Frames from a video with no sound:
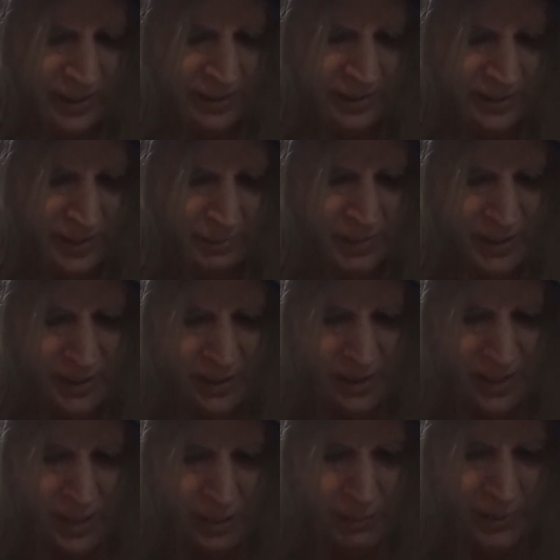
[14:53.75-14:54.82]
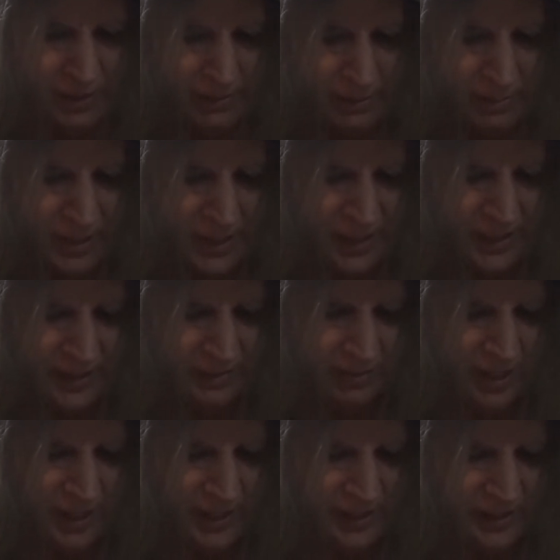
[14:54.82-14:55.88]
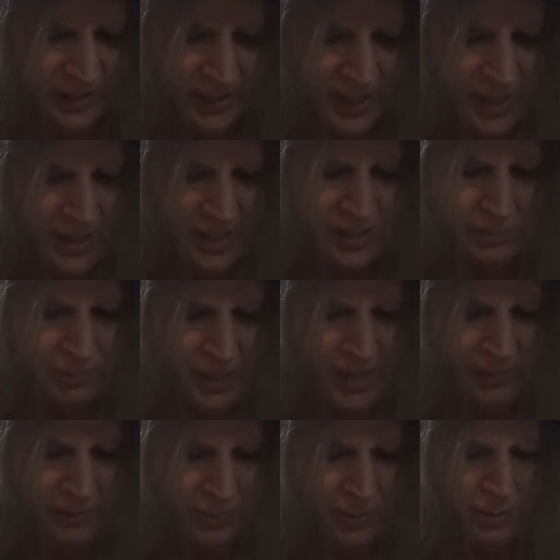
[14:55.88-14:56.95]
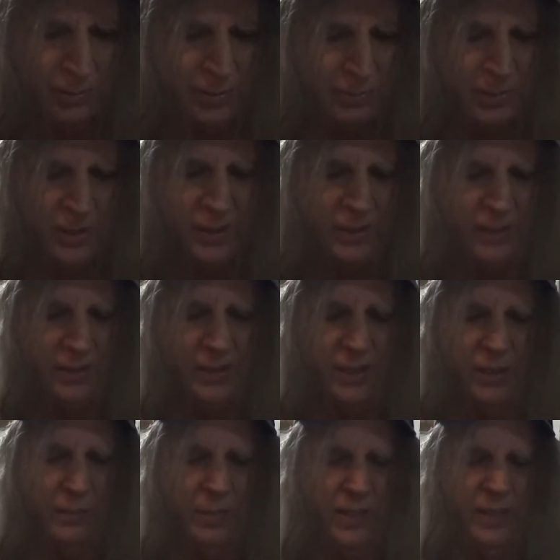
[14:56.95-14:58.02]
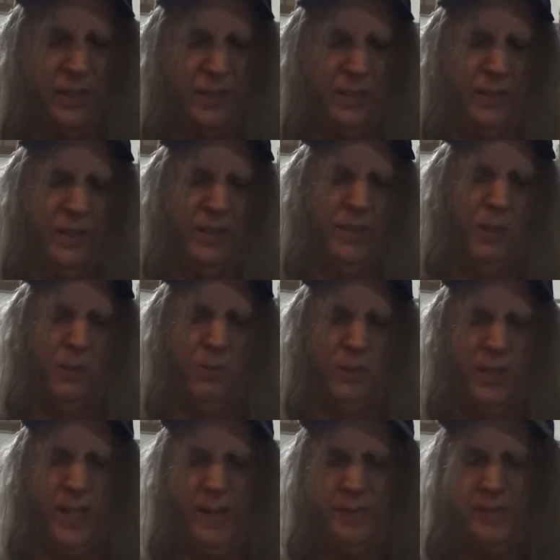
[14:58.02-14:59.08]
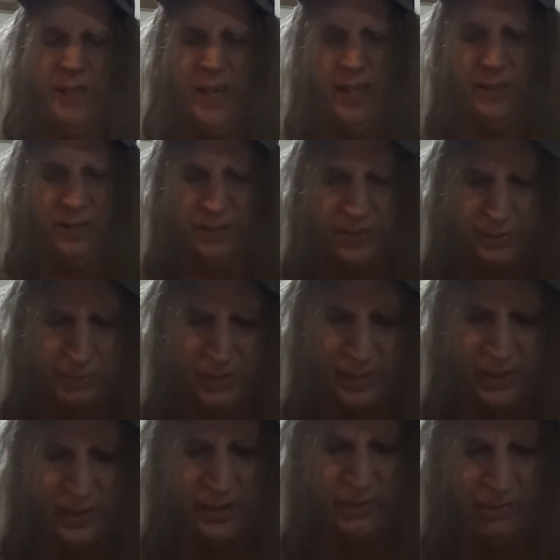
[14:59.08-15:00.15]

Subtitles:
He's somebody that'll help everybody. He's right in his platform is a little bit, it overlaps Sanders is pretty good and